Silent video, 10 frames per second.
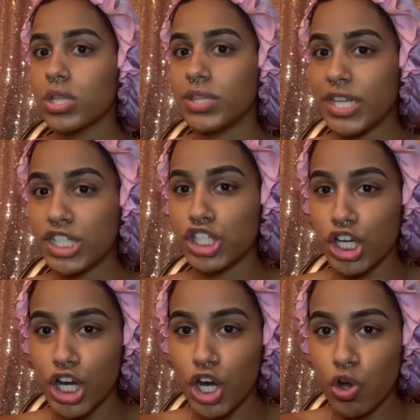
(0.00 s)
this
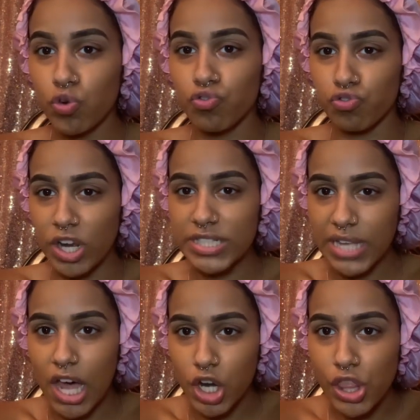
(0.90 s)
girl runs
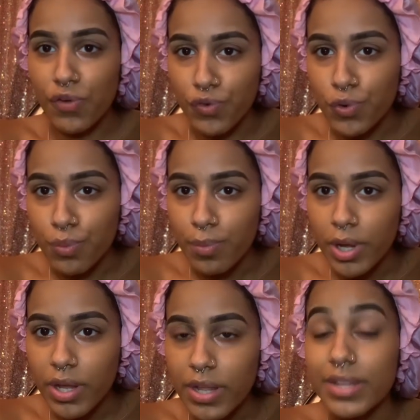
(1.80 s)
out of the room.
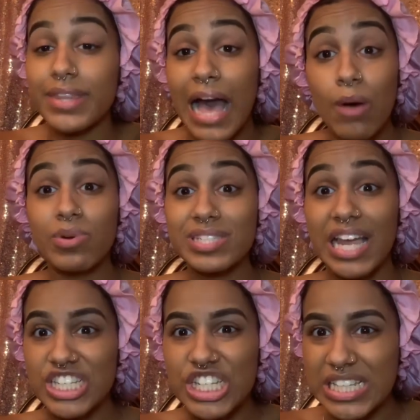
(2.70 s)
Now is
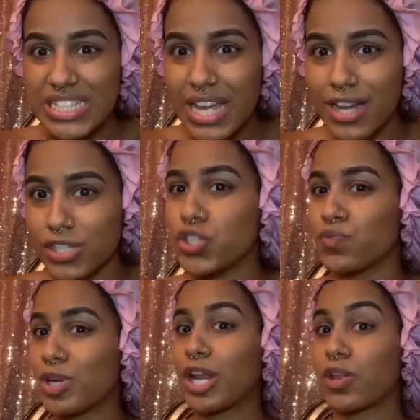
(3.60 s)
that she decides to
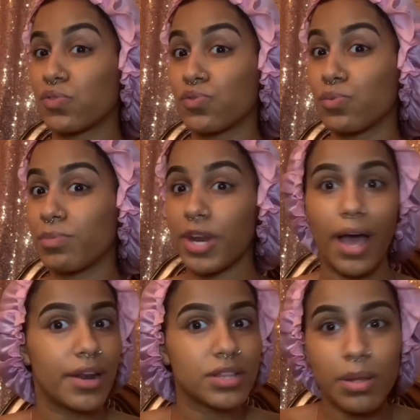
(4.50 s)
run out of the room. Not
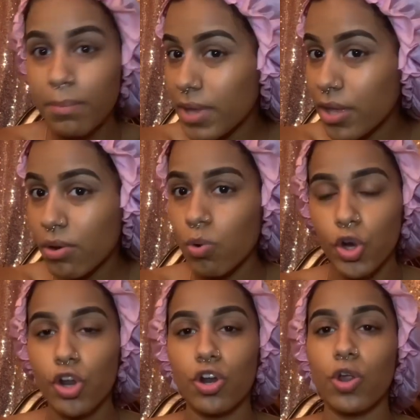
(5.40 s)
in the middle.
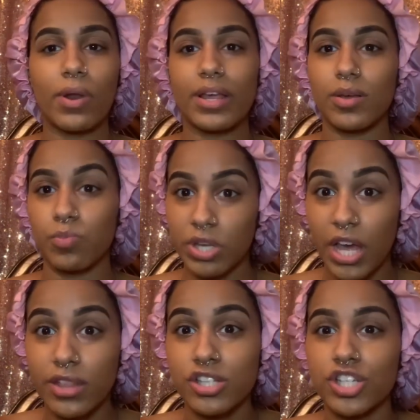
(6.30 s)
No, no, no. Like, we
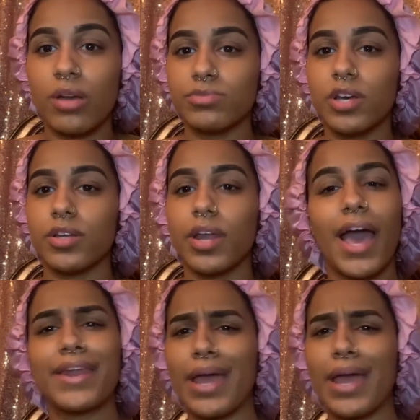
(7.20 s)
got the job done. And I